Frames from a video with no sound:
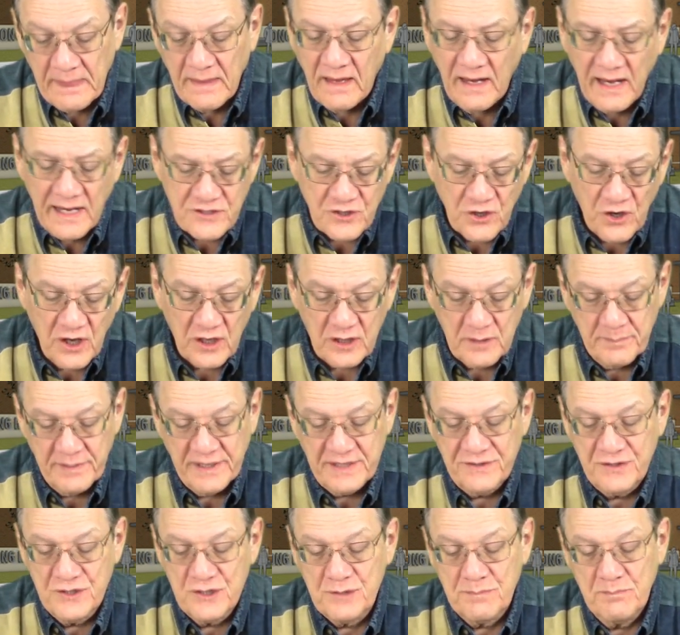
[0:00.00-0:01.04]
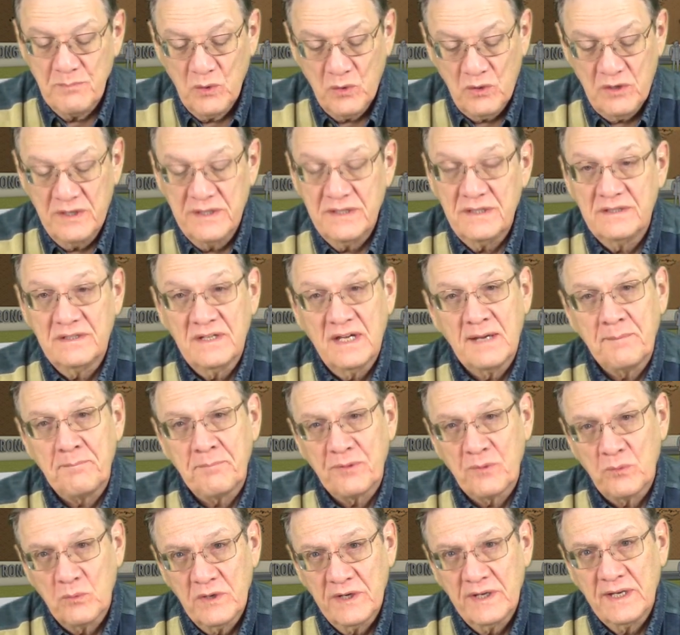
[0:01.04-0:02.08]
I talk about this more in
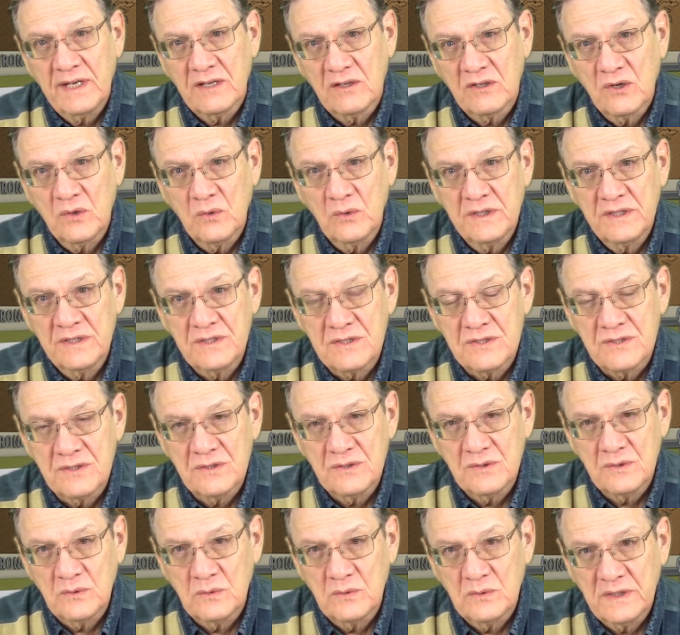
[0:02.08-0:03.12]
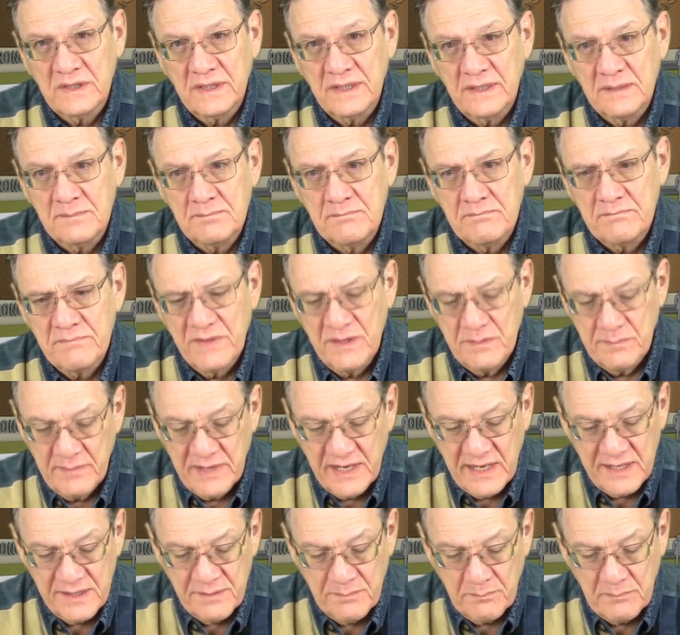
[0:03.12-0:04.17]
depth when I go into
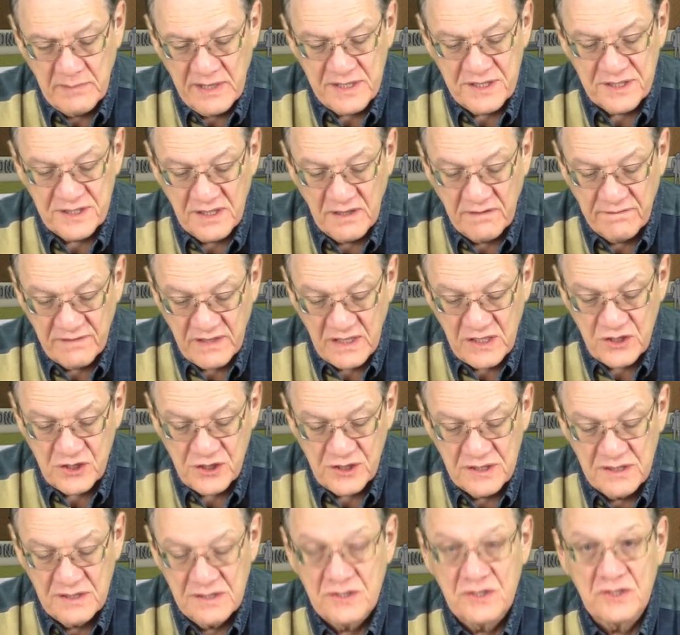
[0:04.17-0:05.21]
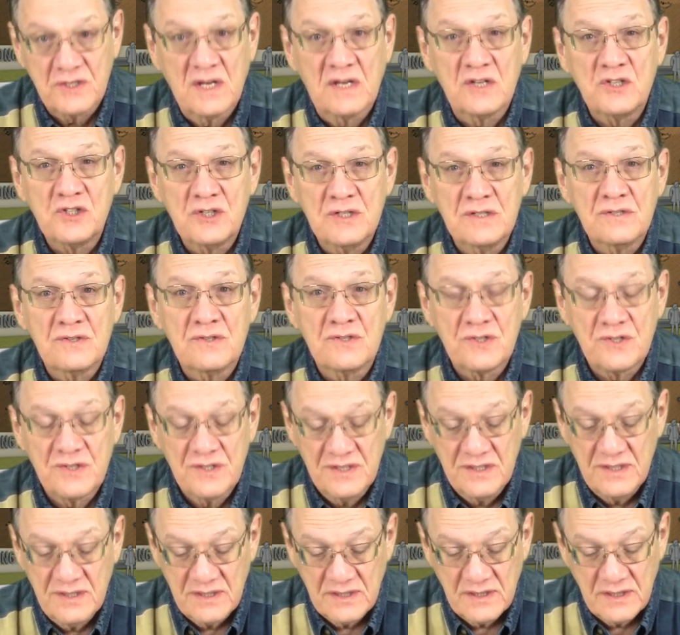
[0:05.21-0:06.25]
my salvation sessions,
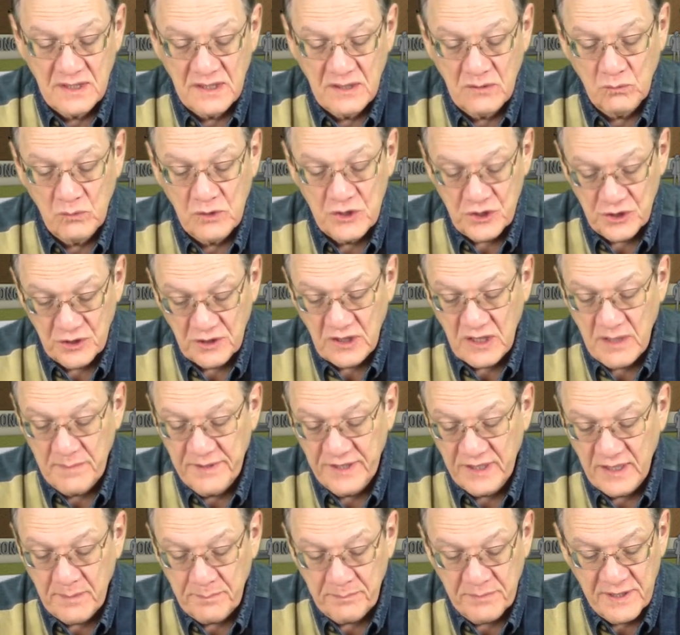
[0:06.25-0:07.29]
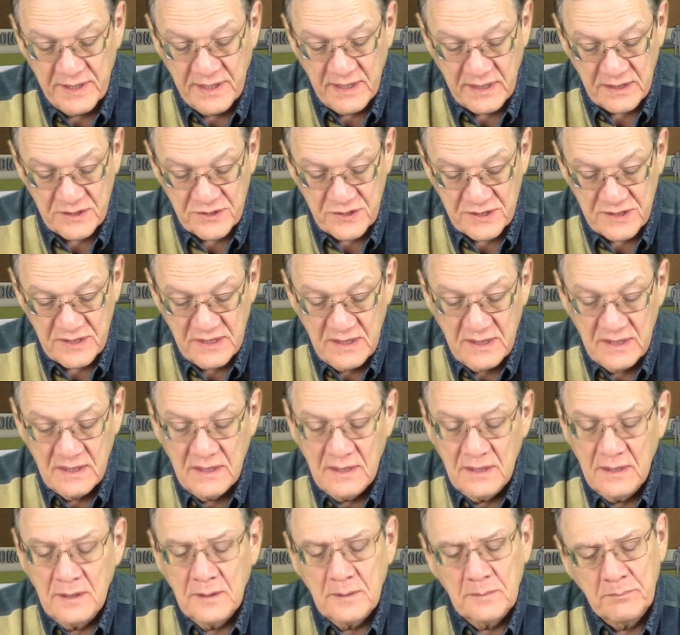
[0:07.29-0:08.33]
which are coming up next.
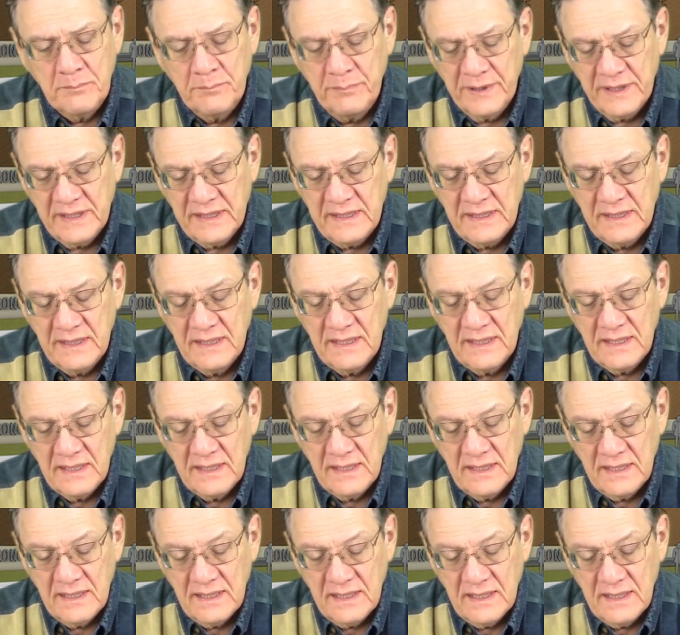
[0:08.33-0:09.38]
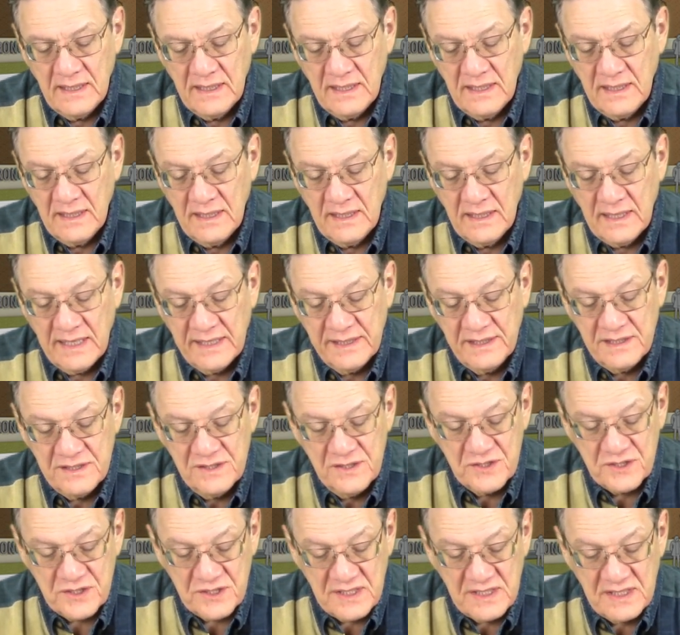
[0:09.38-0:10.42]
But I
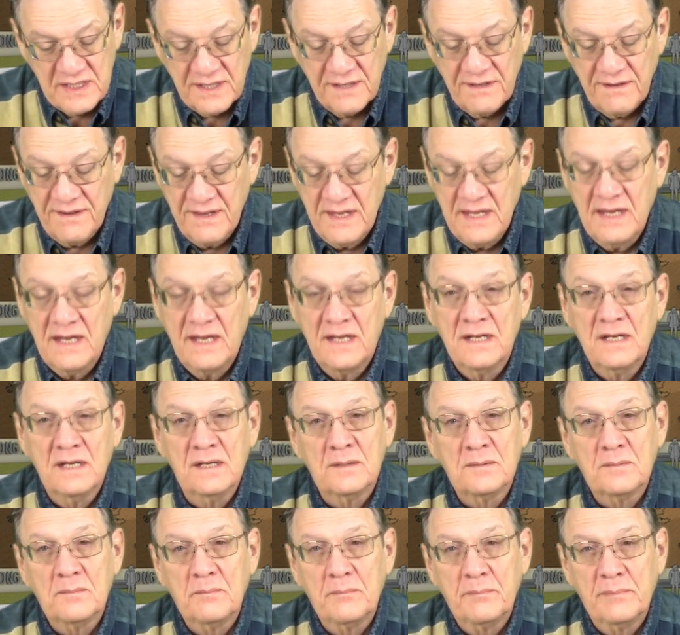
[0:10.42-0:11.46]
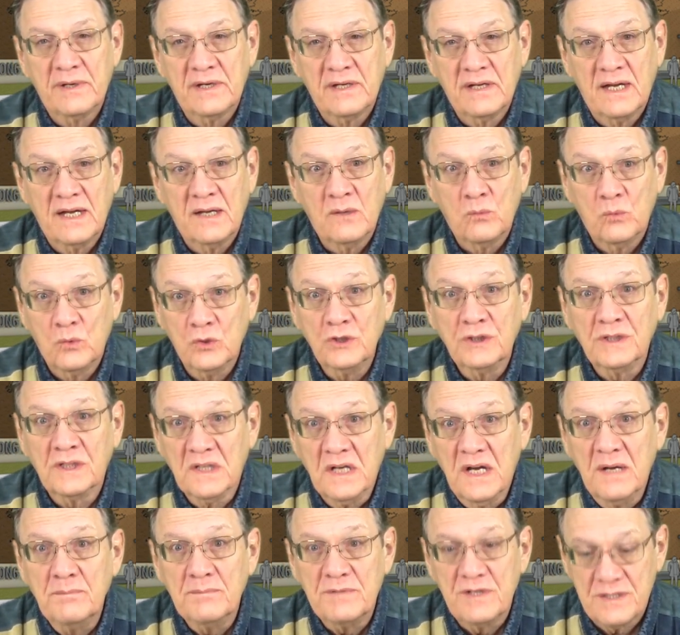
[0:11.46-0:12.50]
didn't see it then, but I would
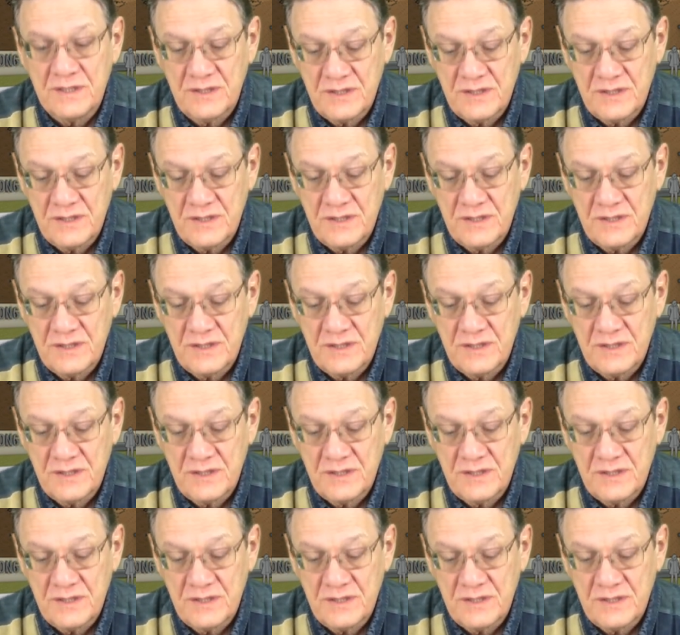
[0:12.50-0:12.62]
come to